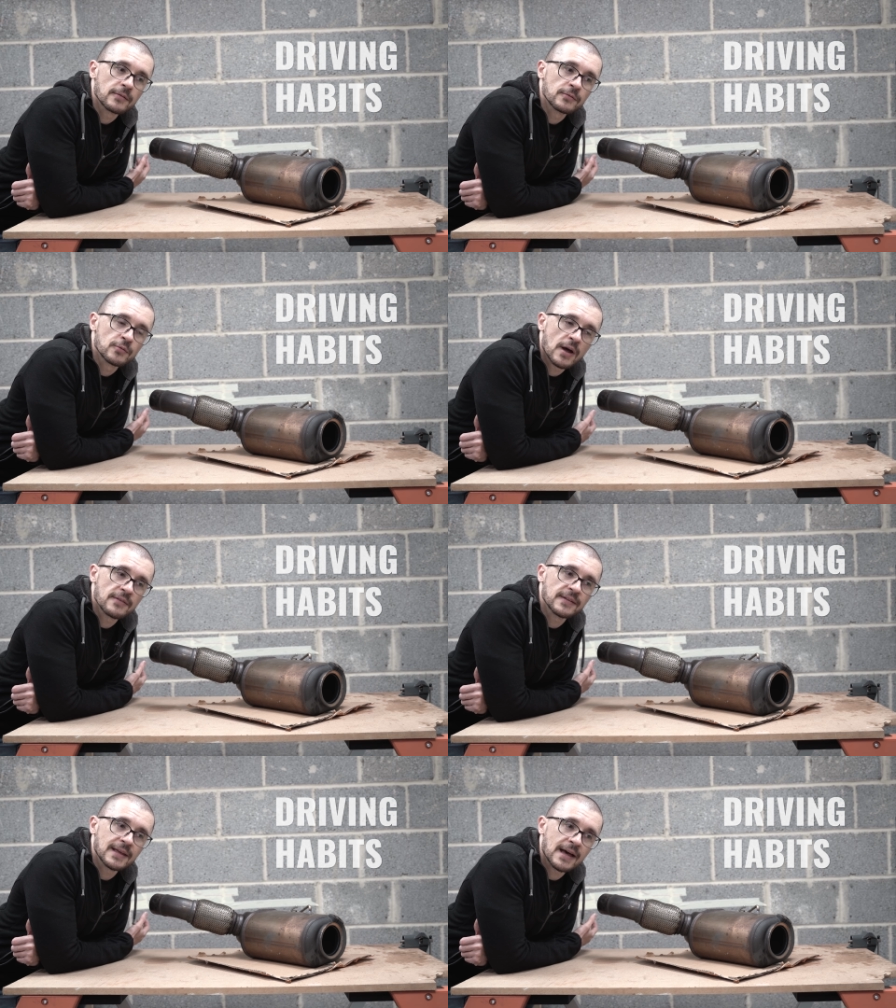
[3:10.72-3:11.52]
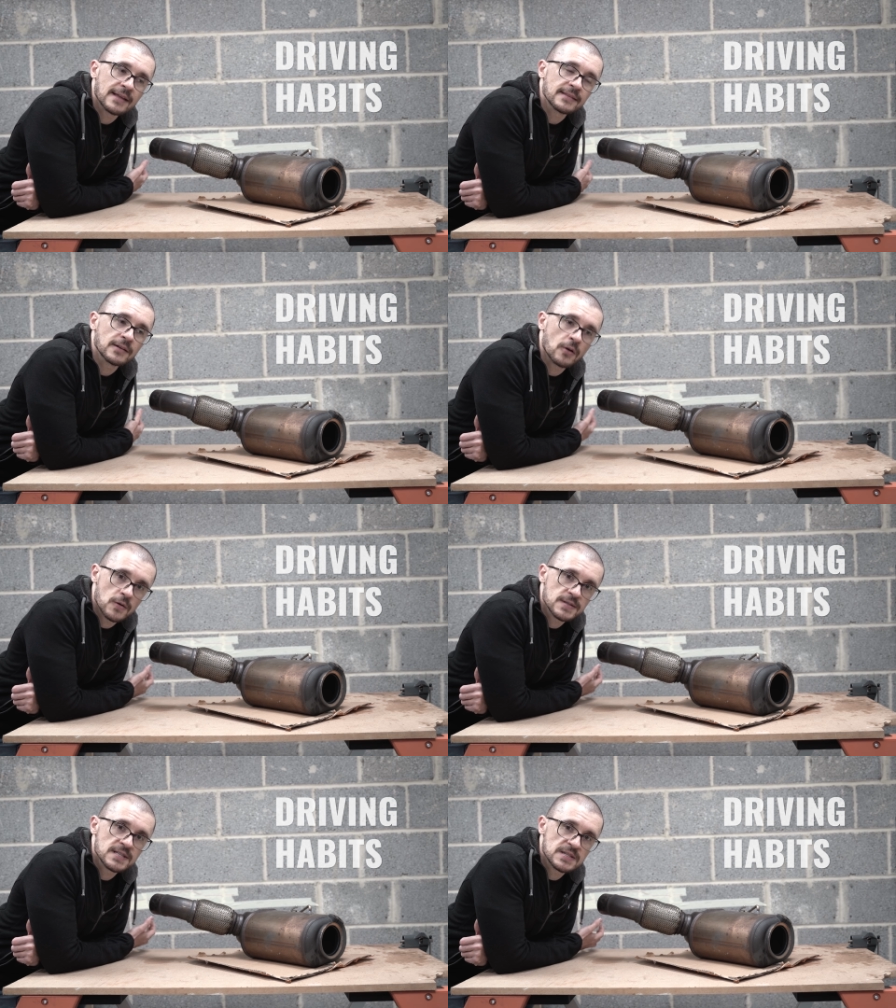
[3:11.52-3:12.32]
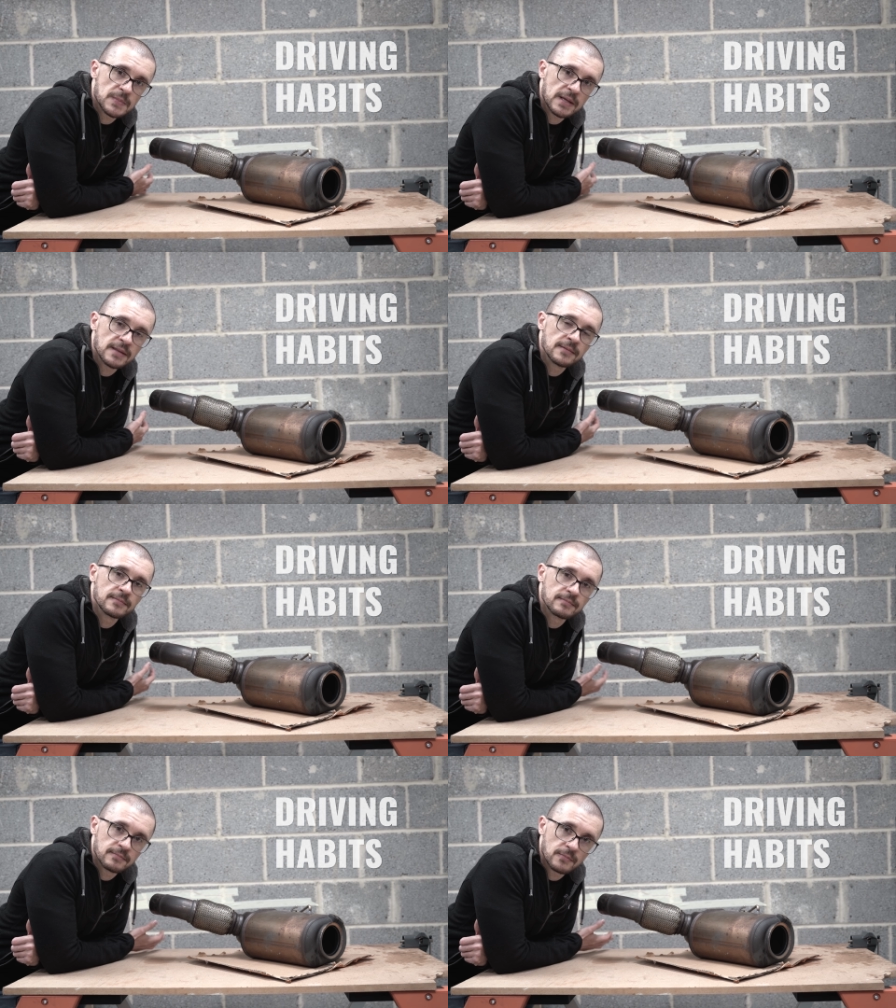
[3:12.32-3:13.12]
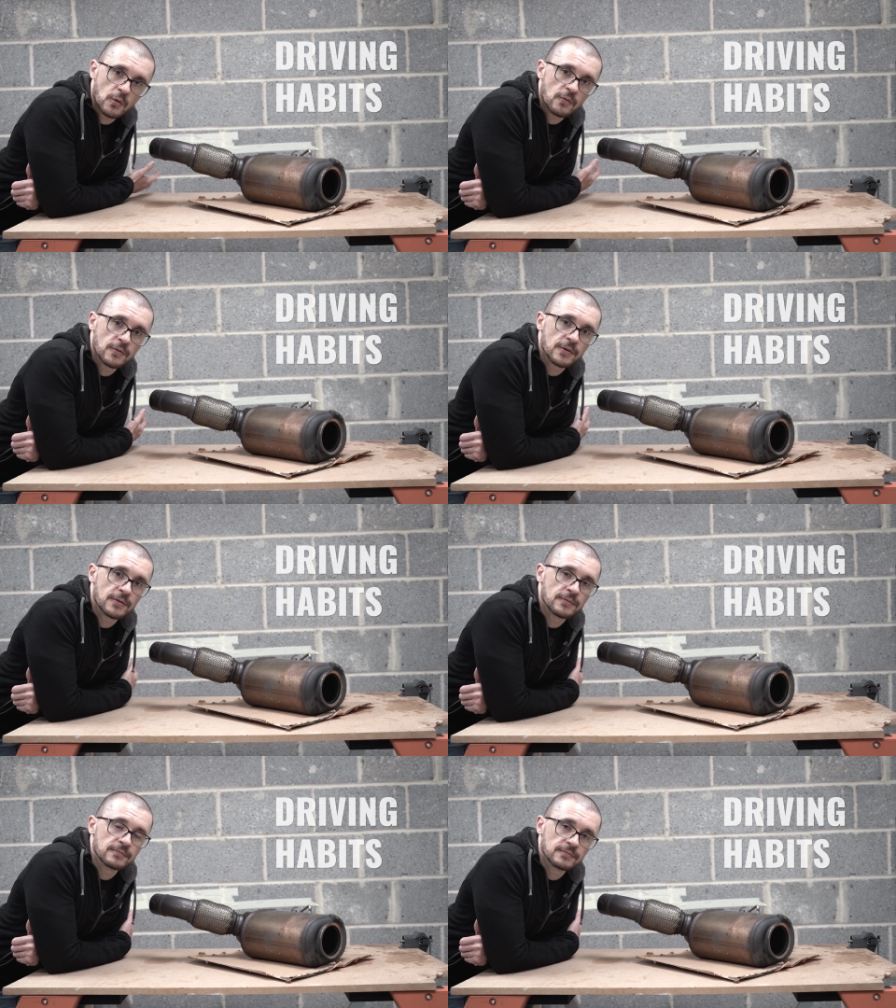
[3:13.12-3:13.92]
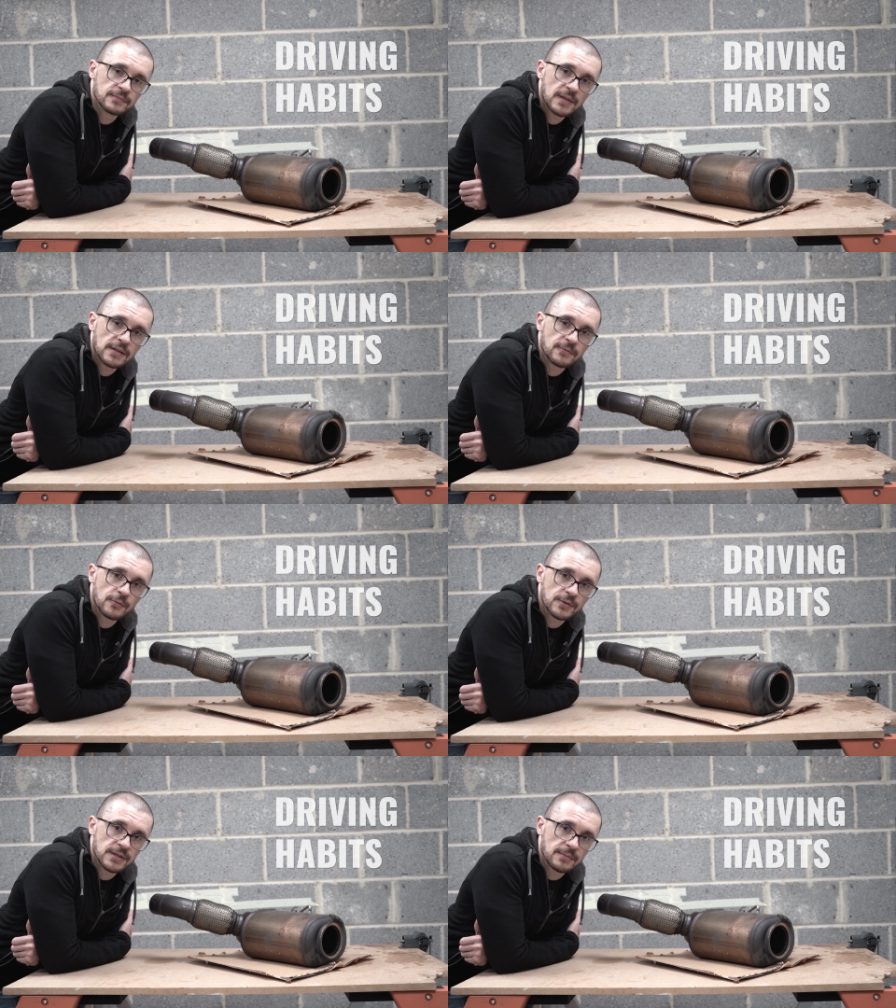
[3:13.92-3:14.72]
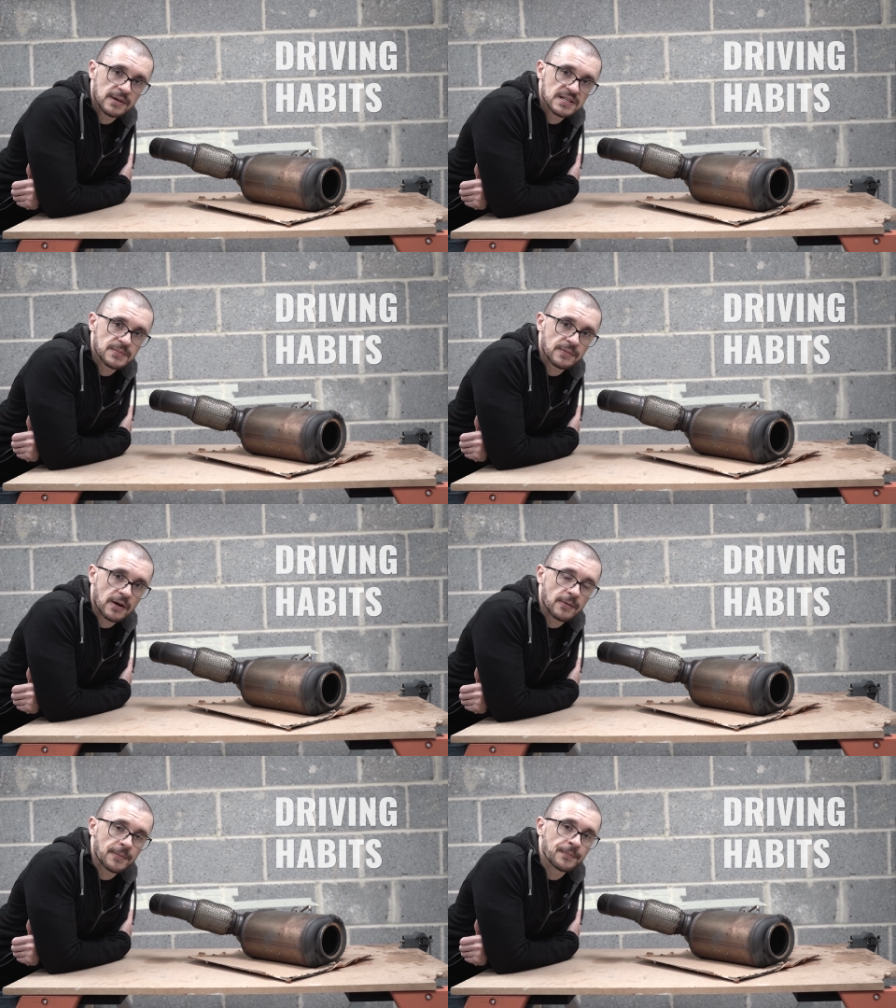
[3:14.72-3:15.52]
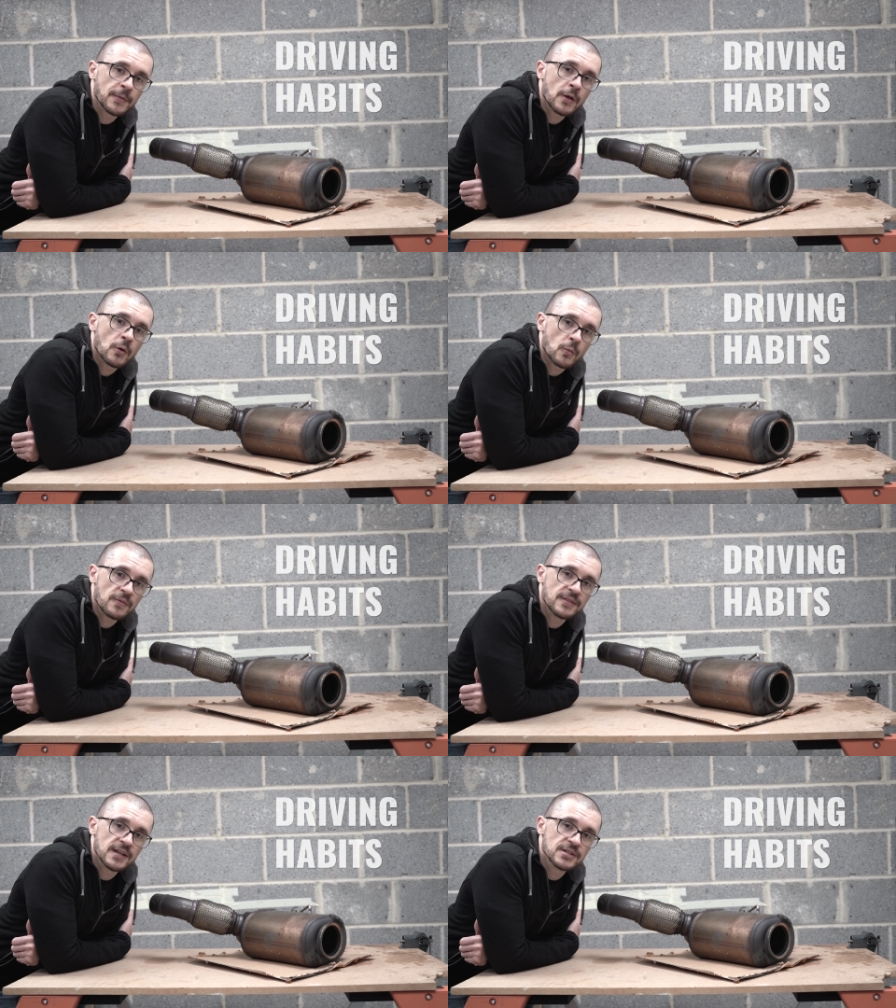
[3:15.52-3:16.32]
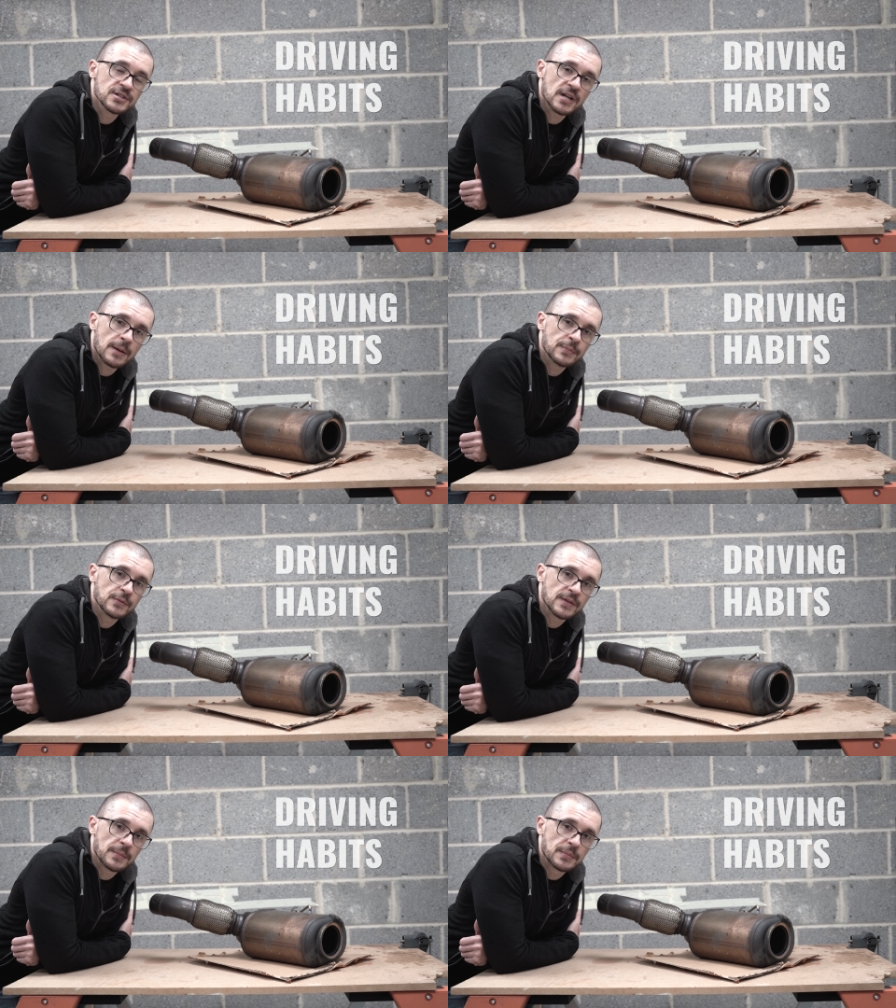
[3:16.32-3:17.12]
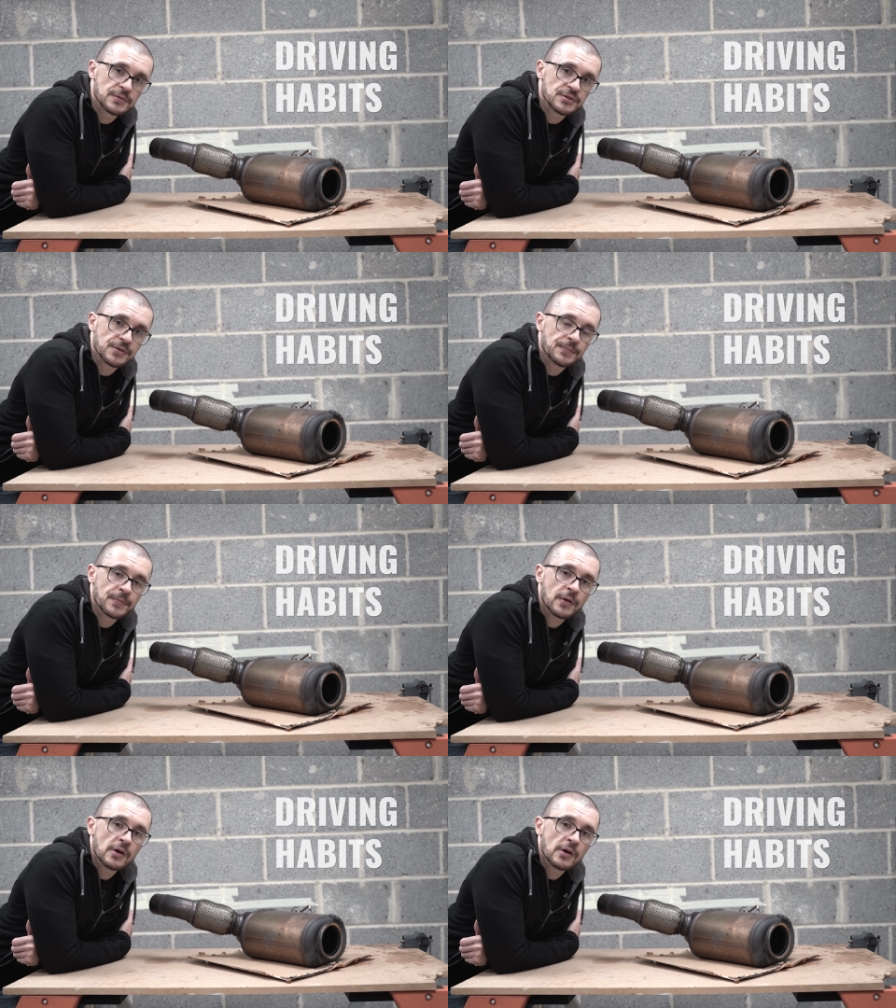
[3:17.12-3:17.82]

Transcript: driving at constant speed over that 40 miles per hour with the engine up to temperature